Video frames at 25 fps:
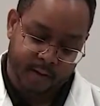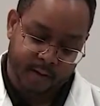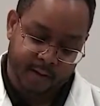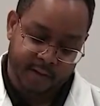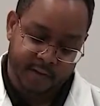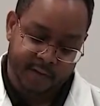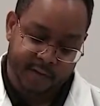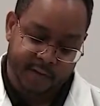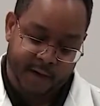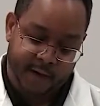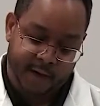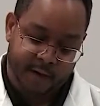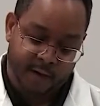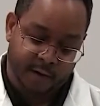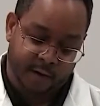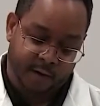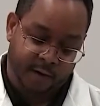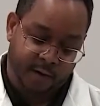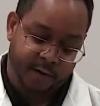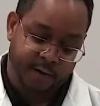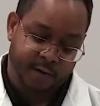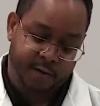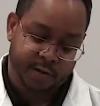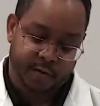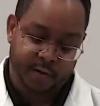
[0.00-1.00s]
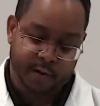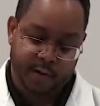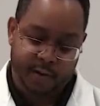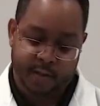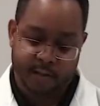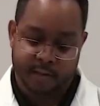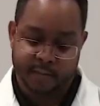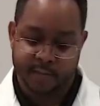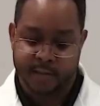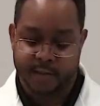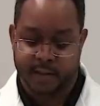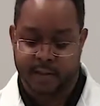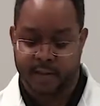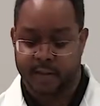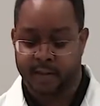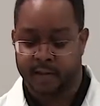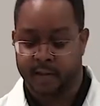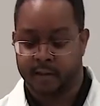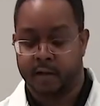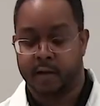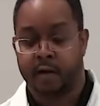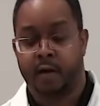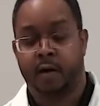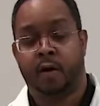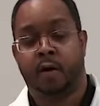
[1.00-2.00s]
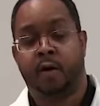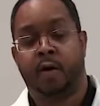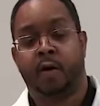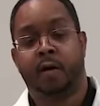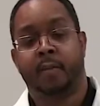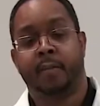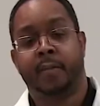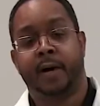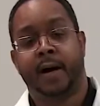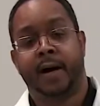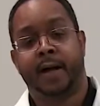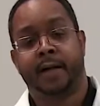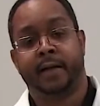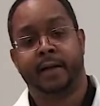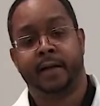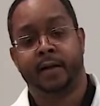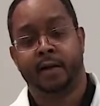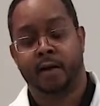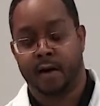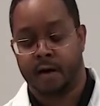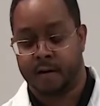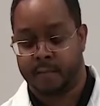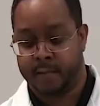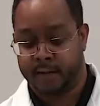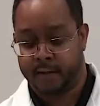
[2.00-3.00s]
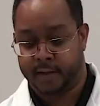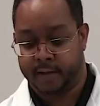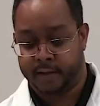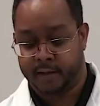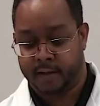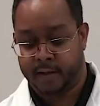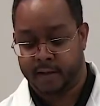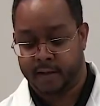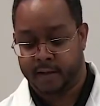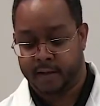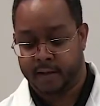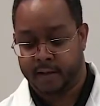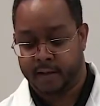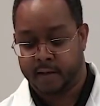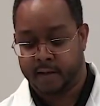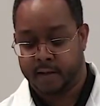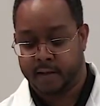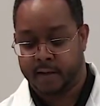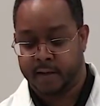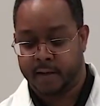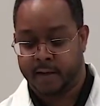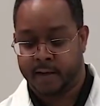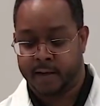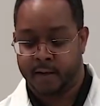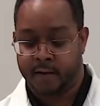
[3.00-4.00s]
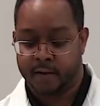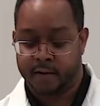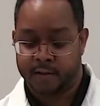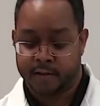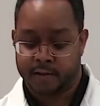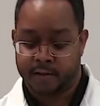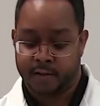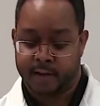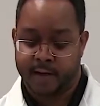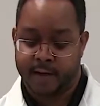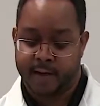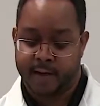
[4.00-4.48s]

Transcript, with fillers: This vial also comes in all polycarbonate. It also